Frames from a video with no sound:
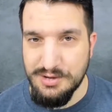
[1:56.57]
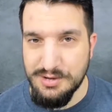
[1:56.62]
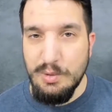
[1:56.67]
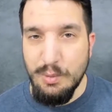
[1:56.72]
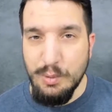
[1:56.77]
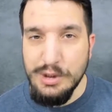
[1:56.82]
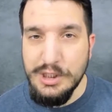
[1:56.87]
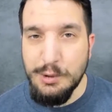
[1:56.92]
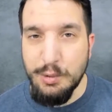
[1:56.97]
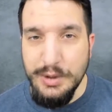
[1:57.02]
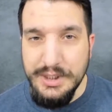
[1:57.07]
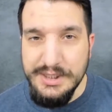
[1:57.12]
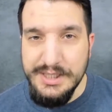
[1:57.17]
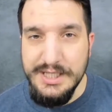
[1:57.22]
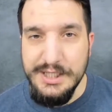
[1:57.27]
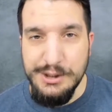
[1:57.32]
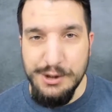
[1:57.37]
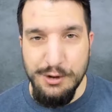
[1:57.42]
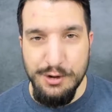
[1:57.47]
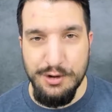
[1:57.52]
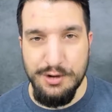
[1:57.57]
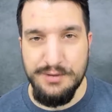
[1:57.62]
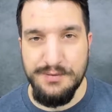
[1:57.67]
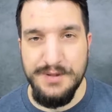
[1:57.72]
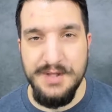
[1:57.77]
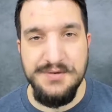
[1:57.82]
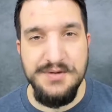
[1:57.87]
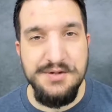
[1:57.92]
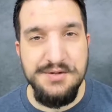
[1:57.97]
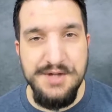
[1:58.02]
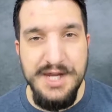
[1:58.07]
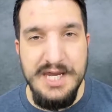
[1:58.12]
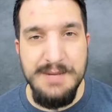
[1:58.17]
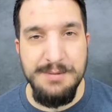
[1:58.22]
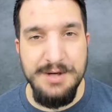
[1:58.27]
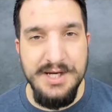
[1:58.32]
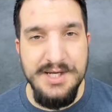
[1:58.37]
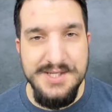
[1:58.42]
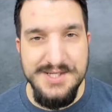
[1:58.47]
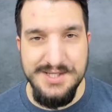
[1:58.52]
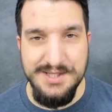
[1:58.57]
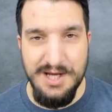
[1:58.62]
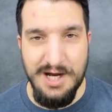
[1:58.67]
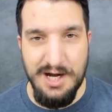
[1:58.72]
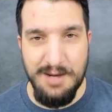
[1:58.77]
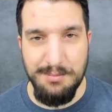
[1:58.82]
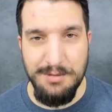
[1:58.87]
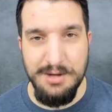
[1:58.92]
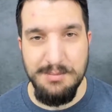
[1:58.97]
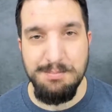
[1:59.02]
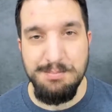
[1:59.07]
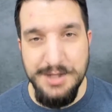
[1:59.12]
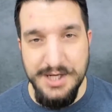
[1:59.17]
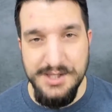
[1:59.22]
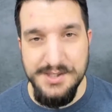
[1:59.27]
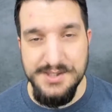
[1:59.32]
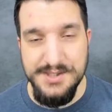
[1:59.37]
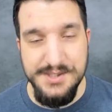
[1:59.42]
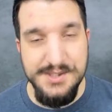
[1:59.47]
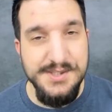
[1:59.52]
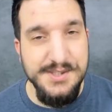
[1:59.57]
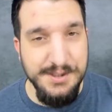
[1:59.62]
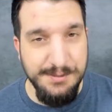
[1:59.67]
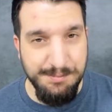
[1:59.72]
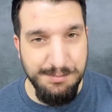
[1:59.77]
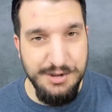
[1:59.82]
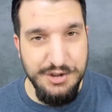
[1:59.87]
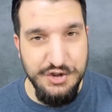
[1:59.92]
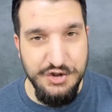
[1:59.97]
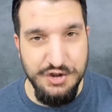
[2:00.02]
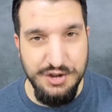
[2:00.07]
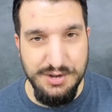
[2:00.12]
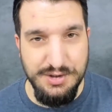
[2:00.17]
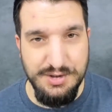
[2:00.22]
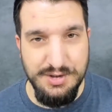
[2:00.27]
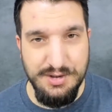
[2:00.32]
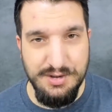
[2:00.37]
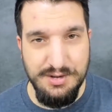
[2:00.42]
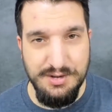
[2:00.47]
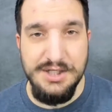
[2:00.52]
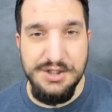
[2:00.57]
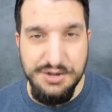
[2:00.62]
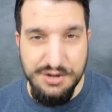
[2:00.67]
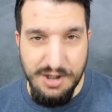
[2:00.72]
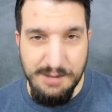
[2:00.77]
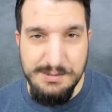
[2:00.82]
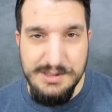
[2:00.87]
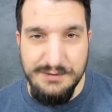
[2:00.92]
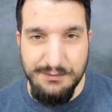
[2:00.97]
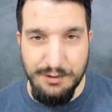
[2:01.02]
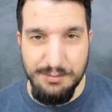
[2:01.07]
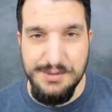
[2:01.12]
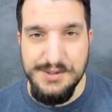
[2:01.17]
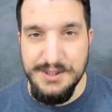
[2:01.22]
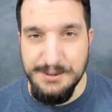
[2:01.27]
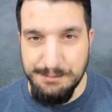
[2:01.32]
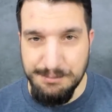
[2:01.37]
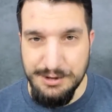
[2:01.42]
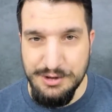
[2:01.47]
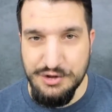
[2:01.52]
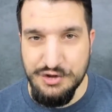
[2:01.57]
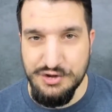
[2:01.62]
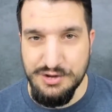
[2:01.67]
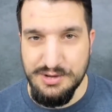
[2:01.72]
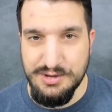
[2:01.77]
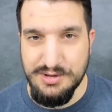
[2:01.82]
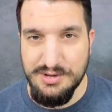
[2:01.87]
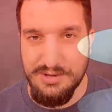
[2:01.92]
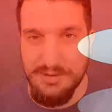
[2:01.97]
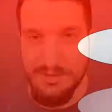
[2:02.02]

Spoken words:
we will quickly learn that the name Islam means submission. It comes from submission.